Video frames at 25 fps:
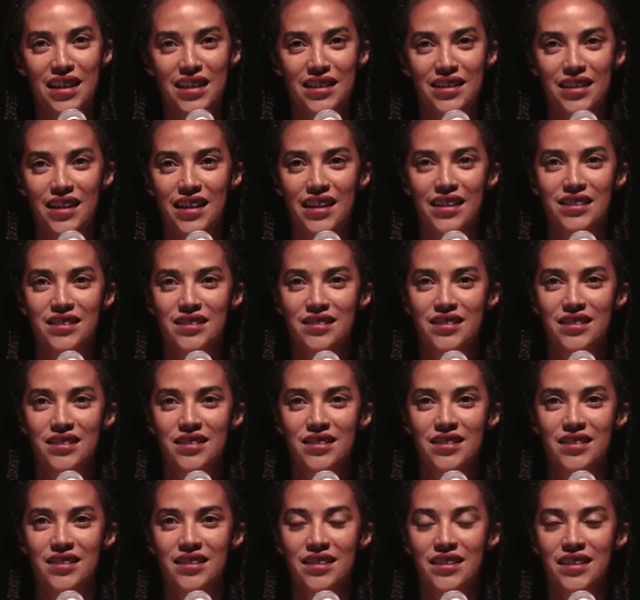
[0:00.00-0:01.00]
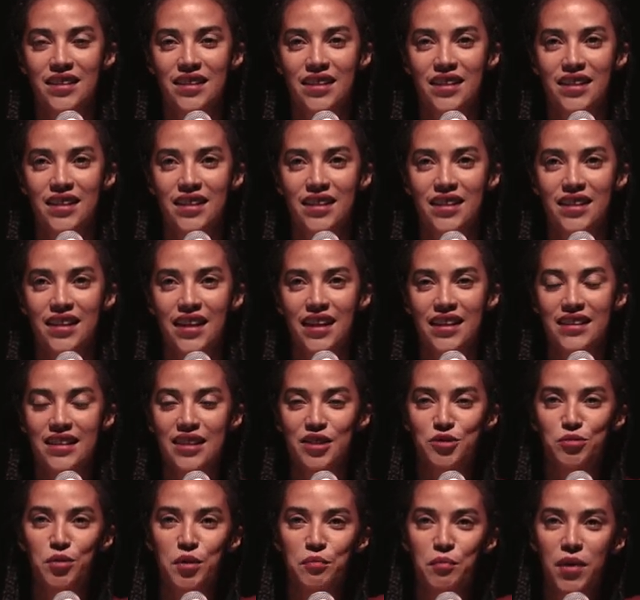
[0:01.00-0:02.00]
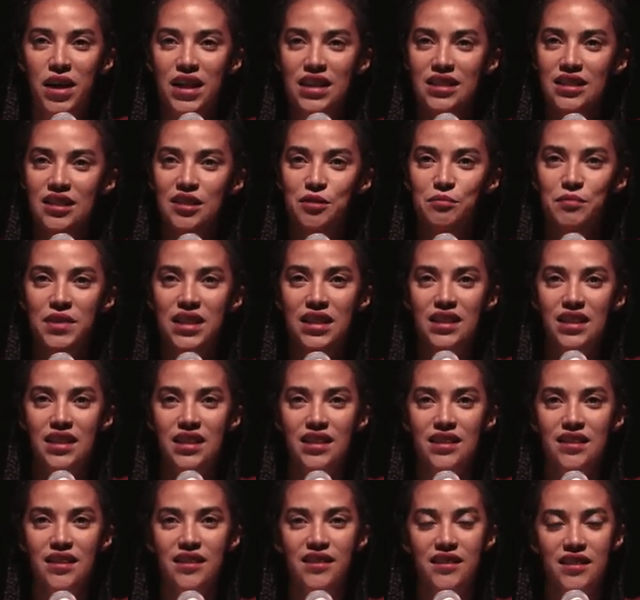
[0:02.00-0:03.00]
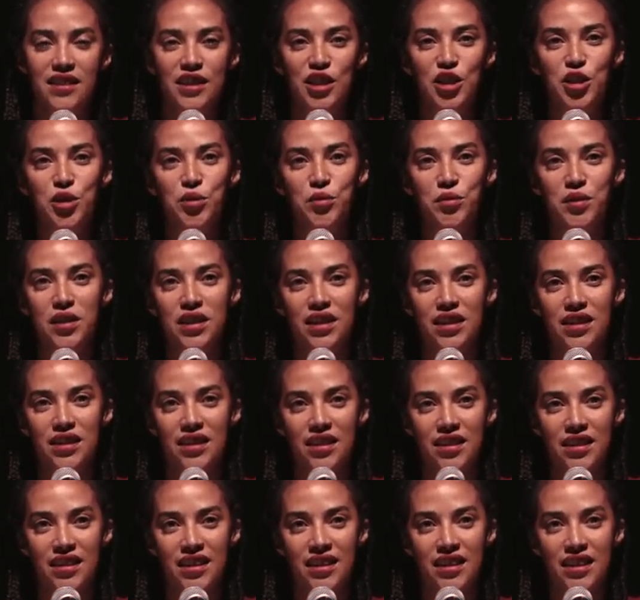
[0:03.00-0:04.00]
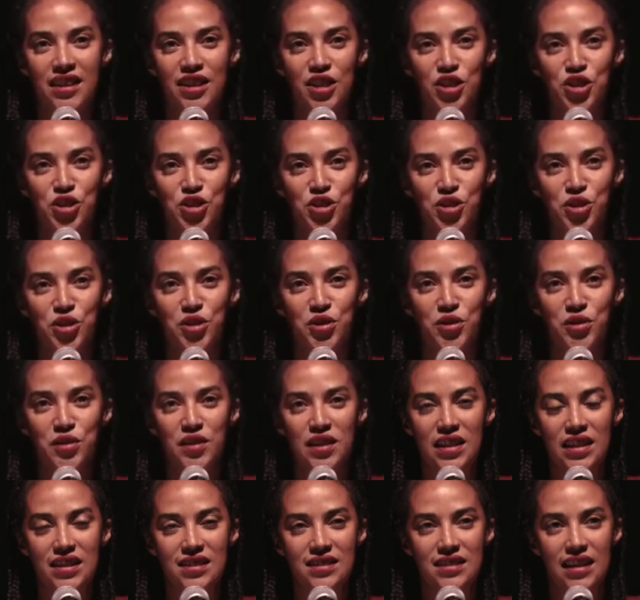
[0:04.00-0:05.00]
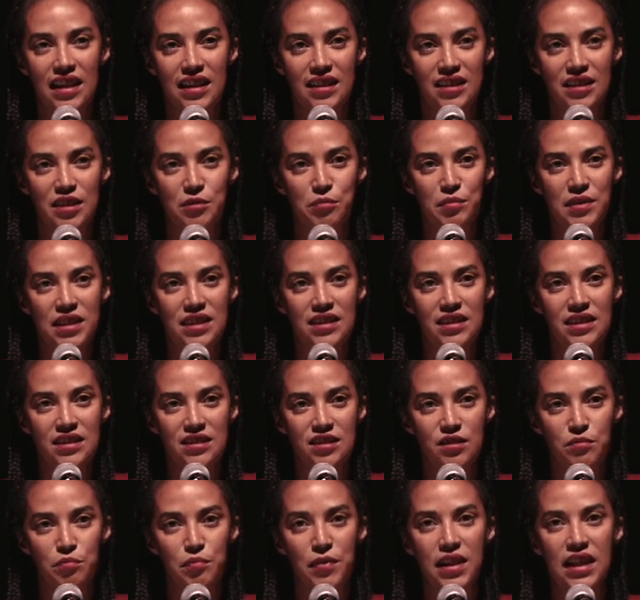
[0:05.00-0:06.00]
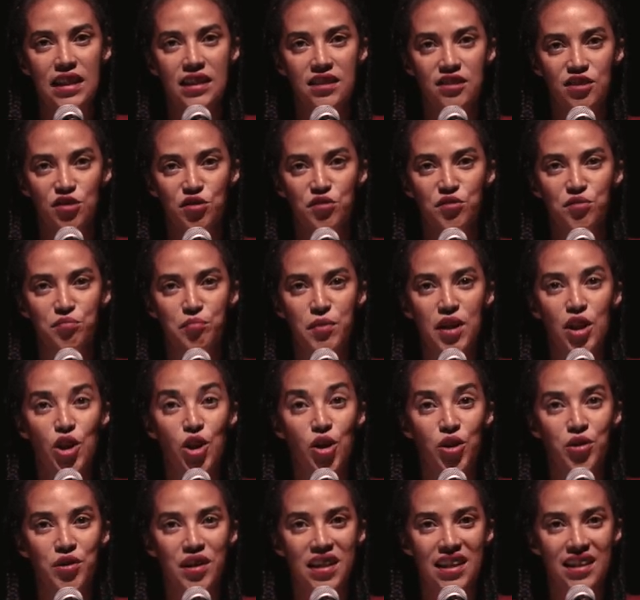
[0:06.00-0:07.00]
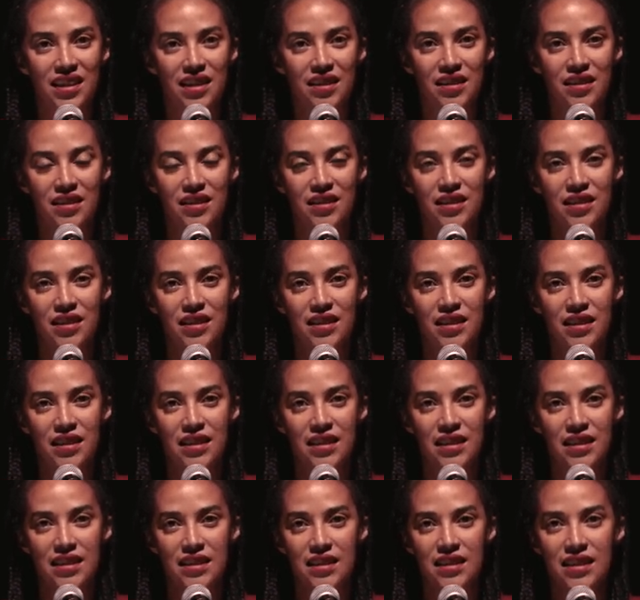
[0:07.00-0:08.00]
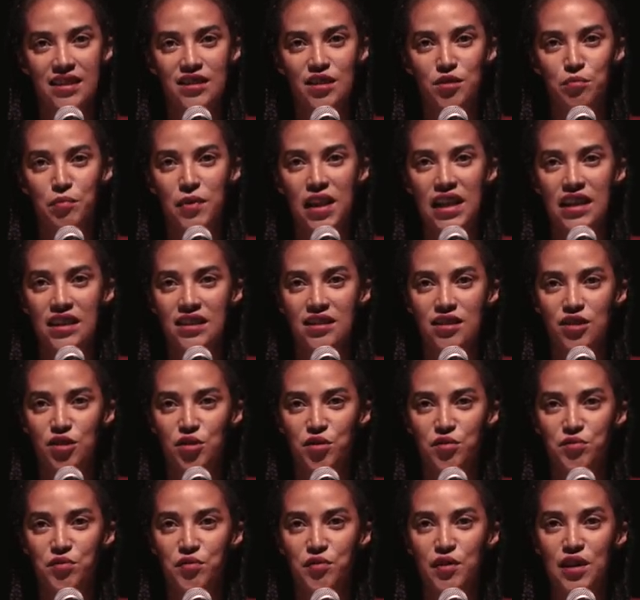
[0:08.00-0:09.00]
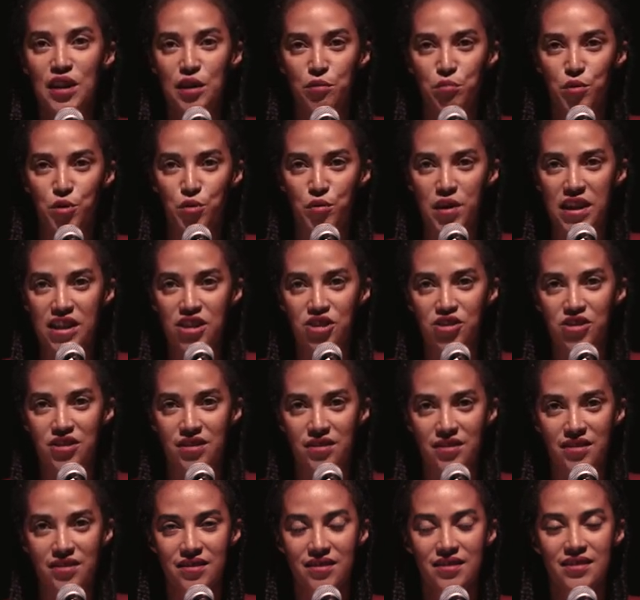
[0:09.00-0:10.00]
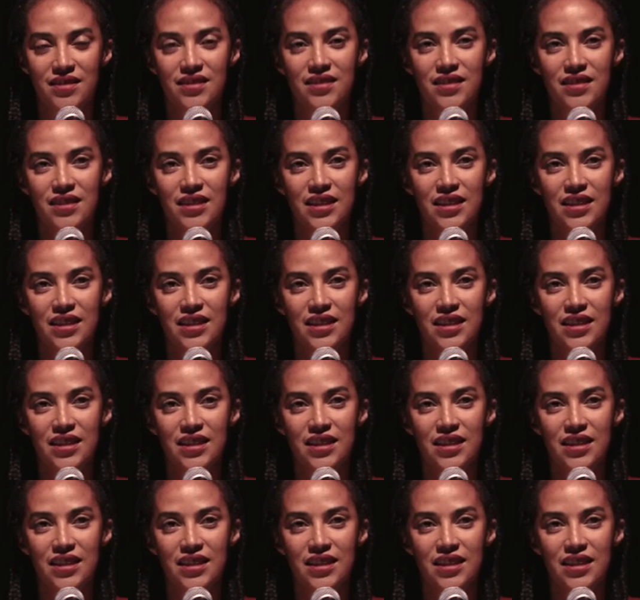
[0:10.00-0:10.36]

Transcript: citation. And it reminded me that theory should exactly be this place of belonging, this place of liberation.